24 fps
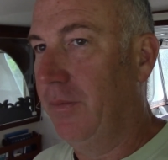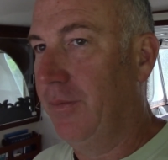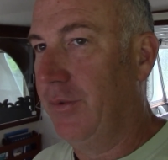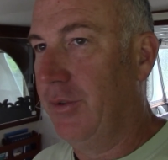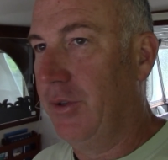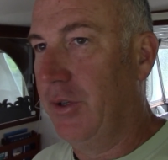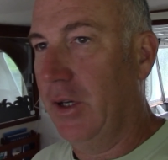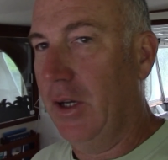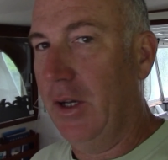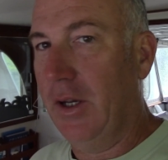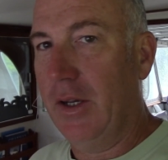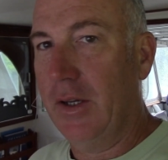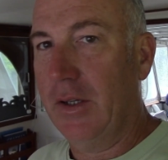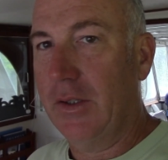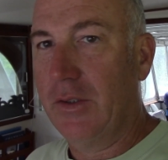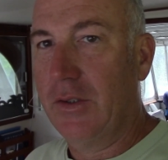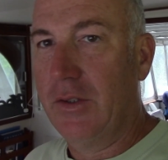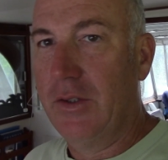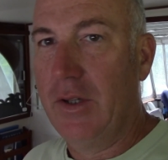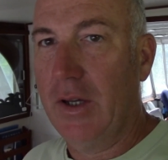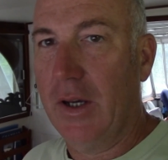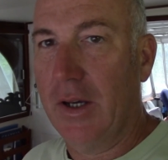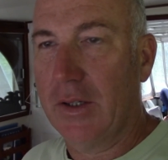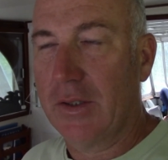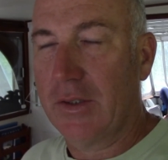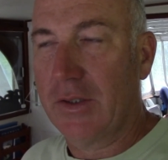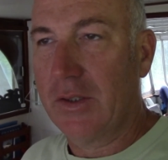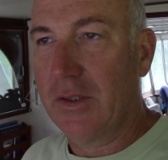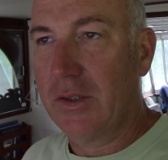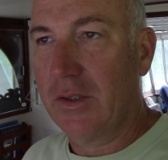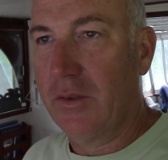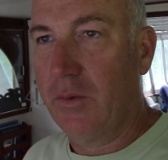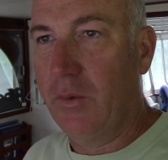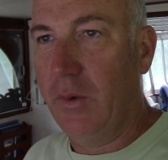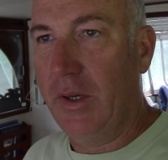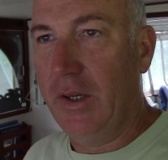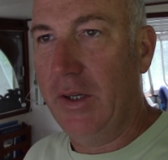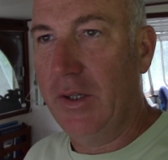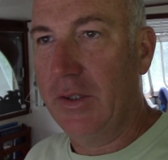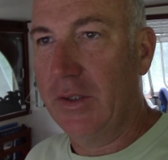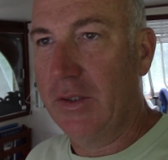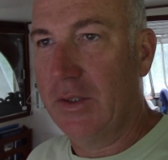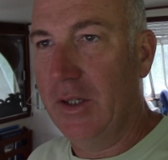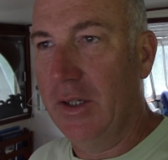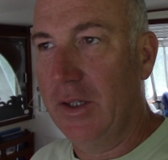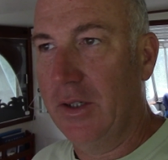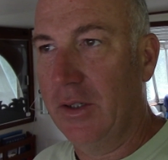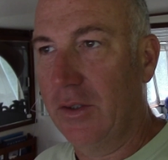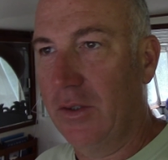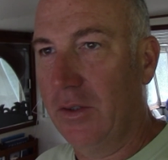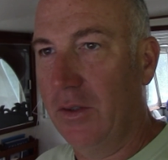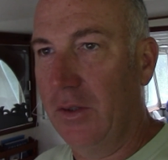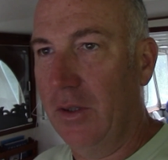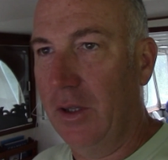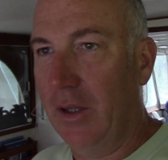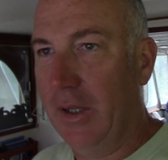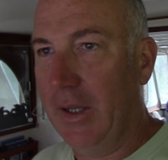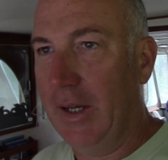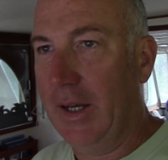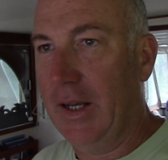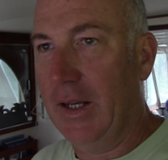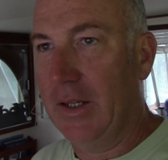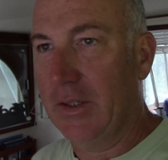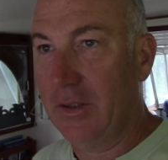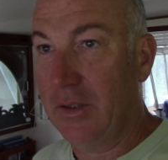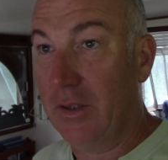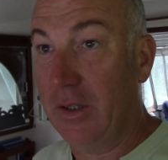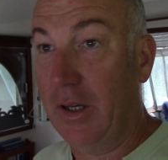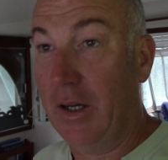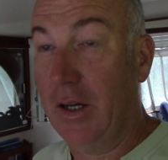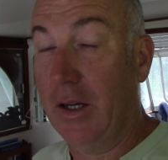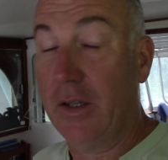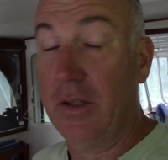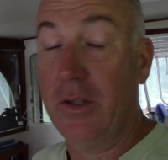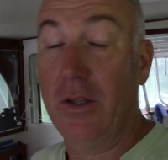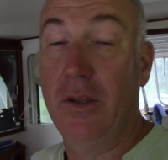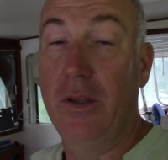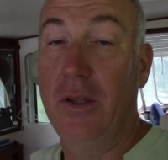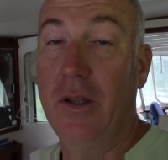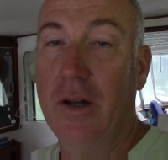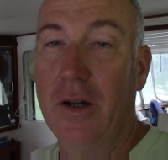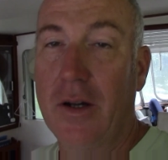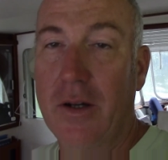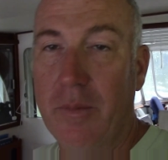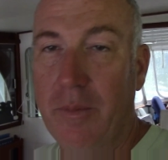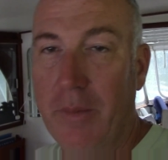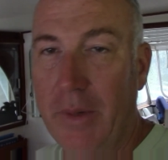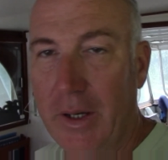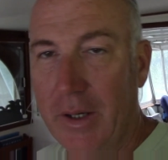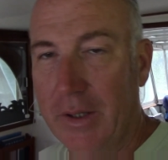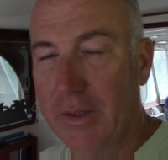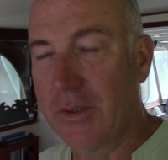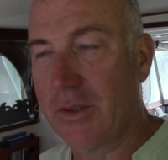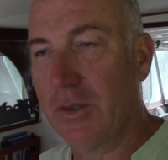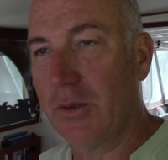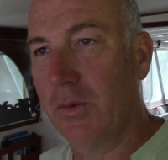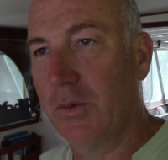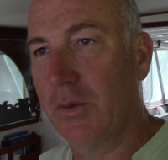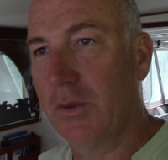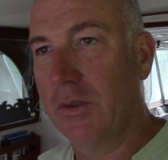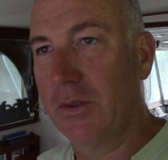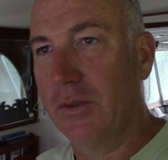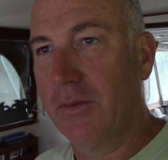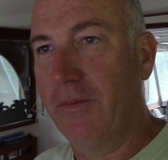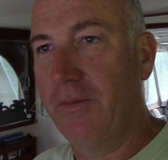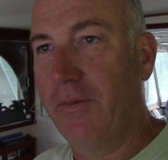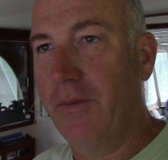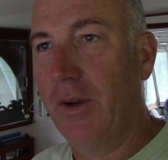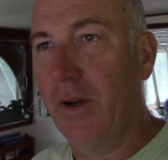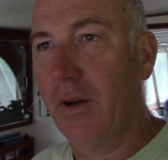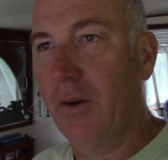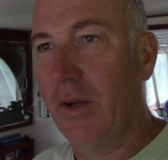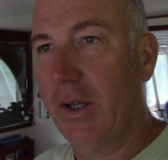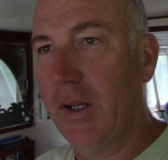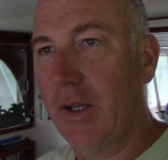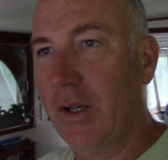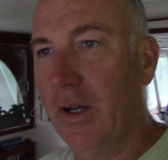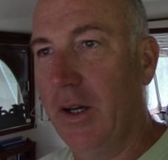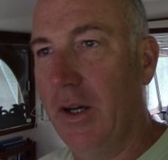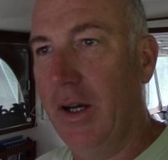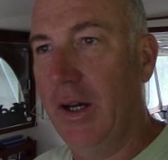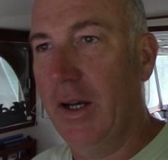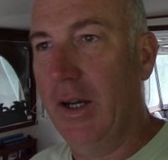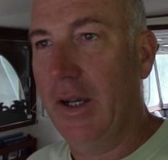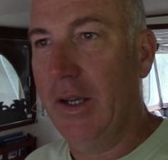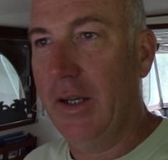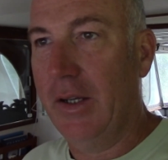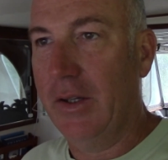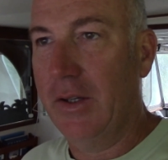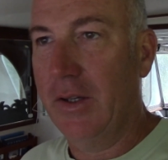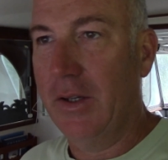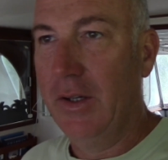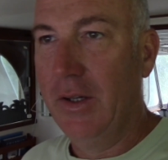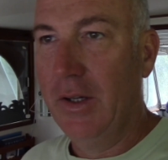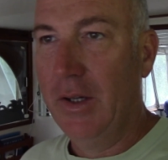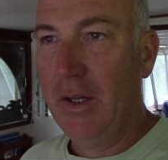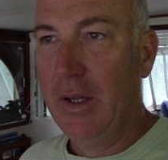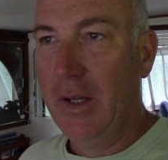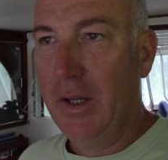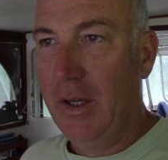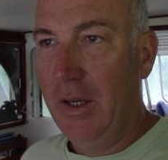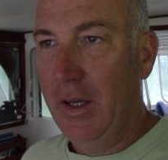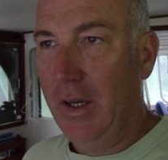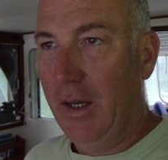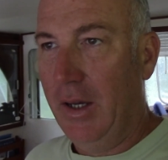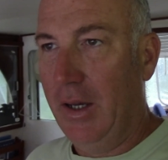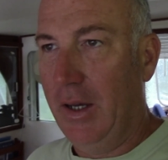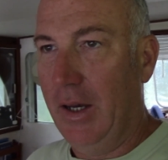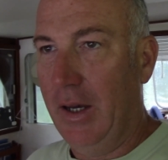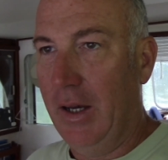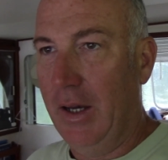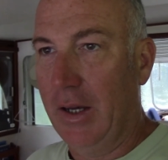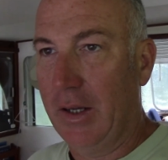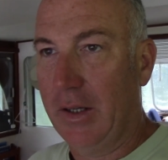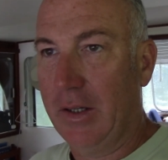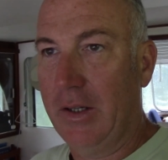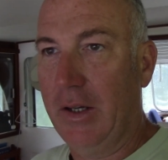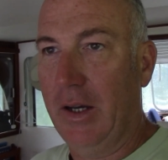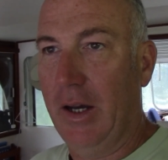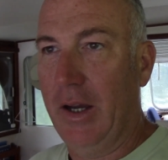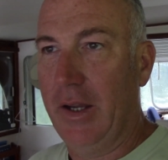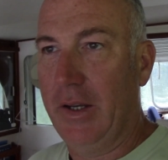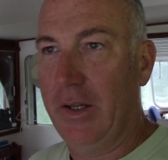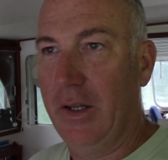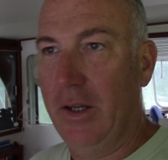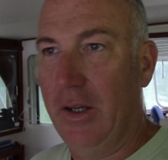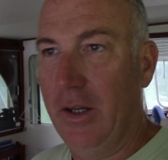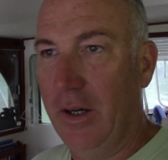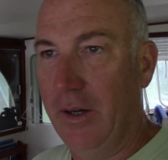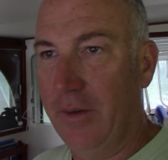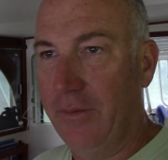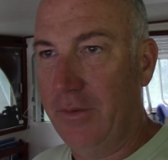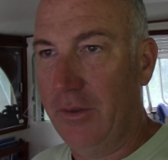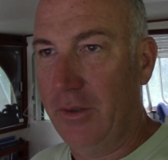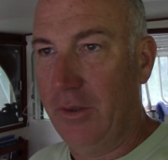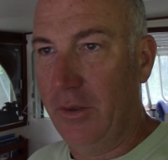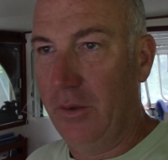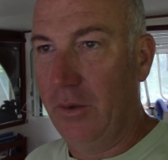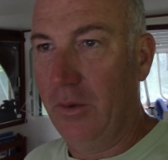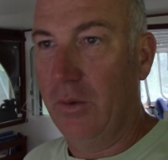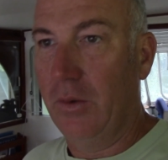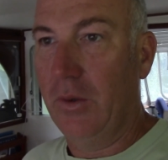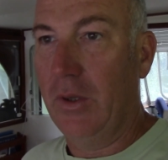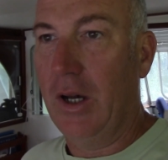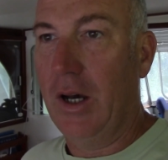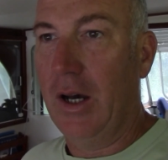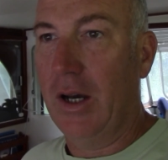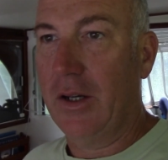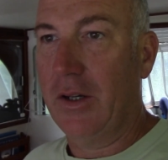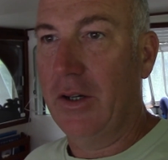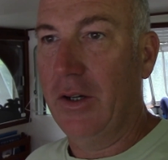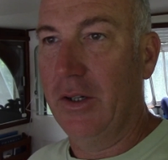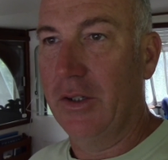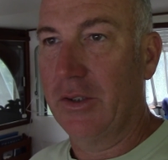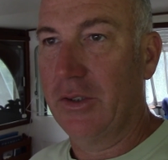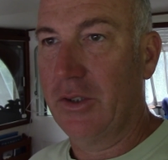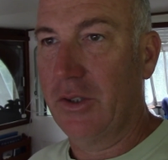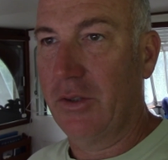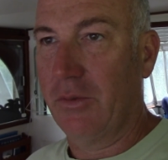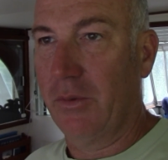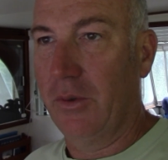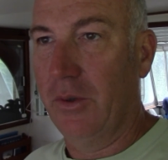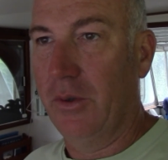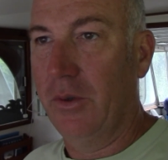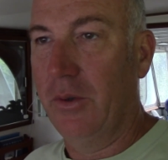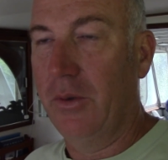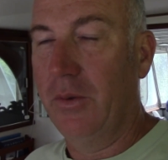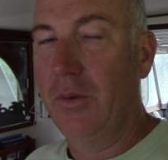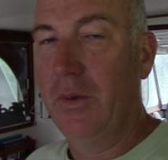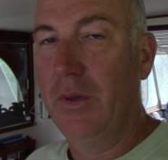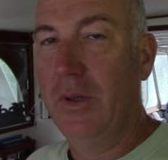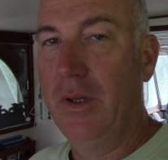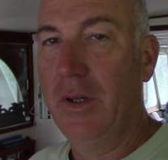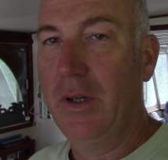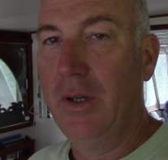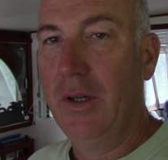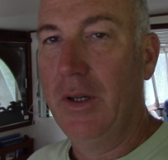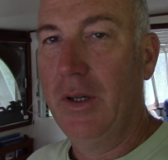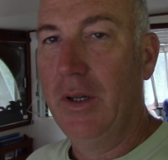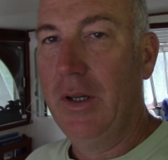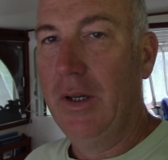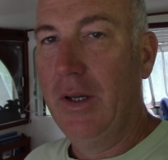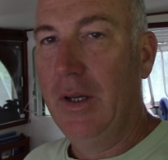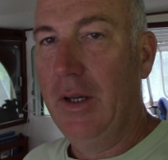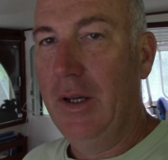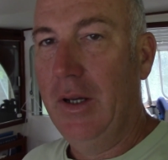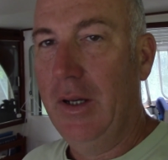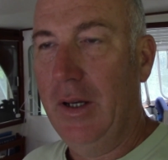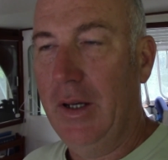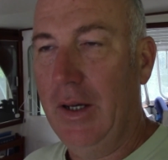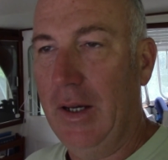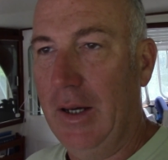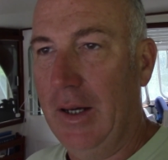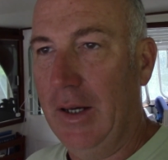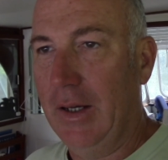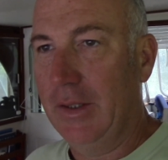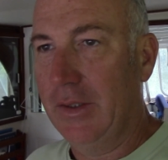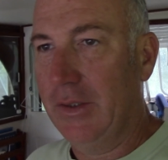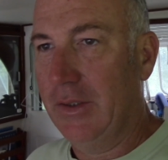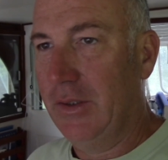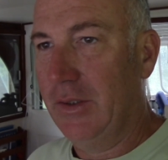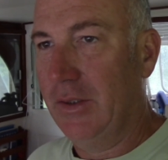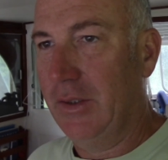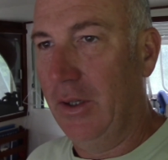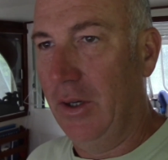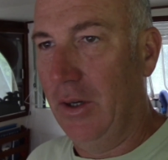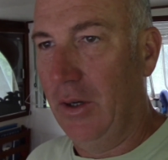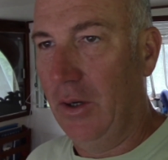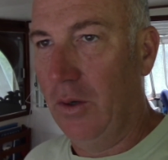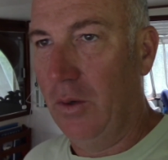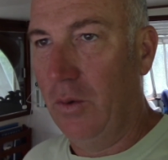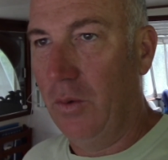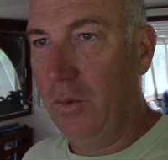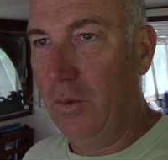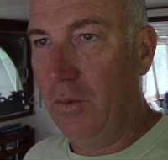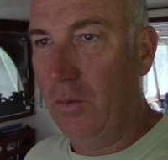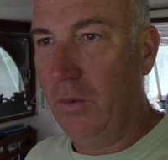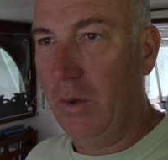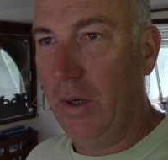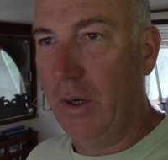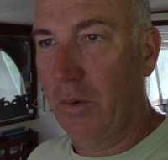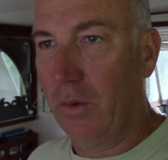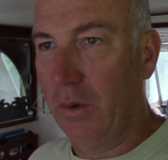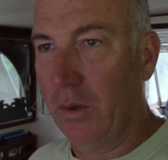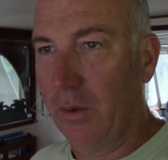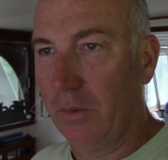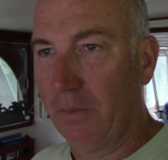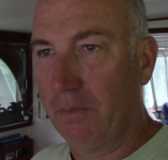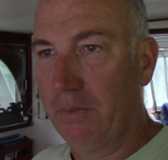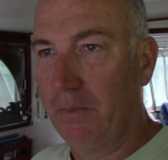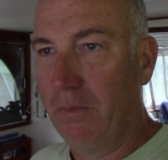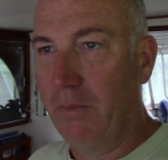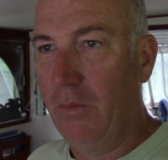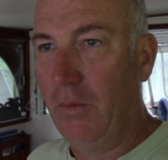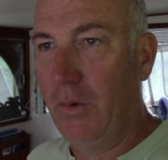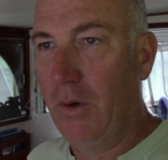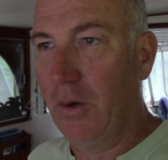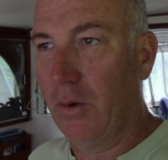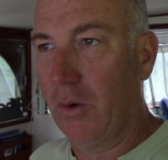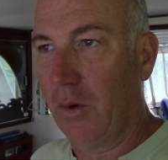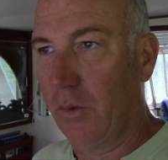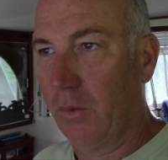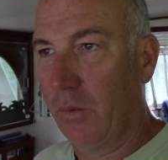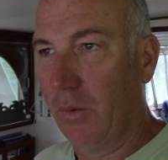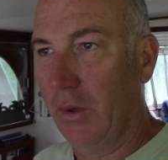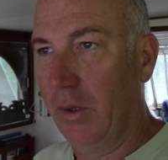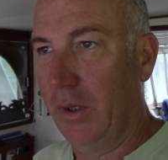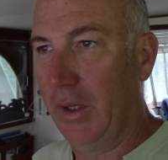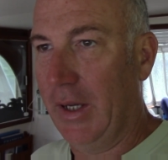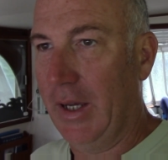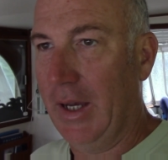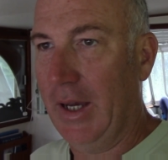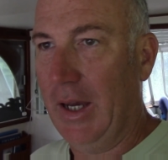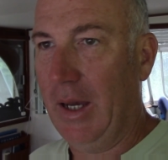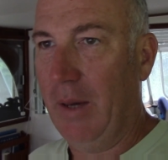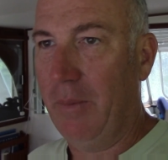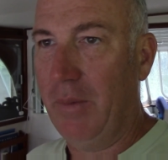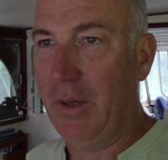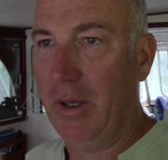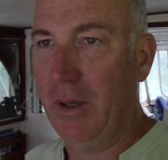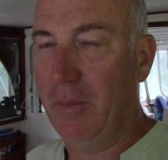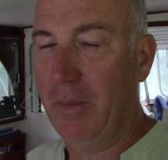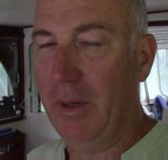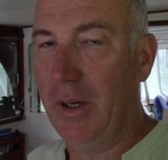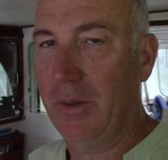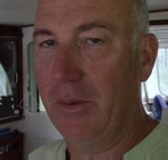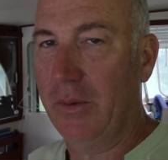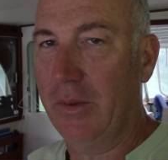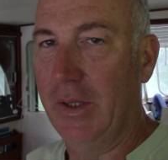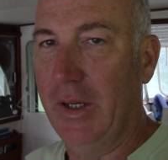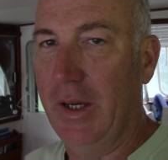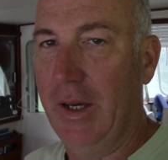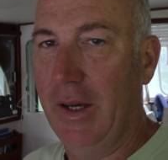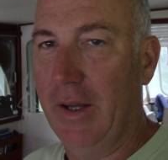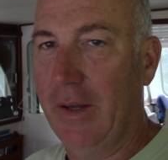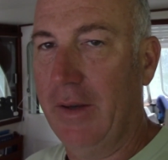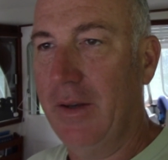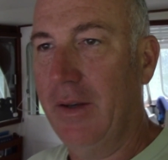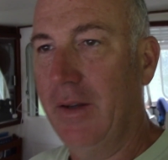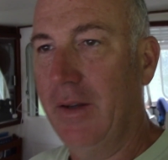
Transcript: just squeezed into the last lock. The lockmaster was very kind enough to lock us through, so we were really happy about that.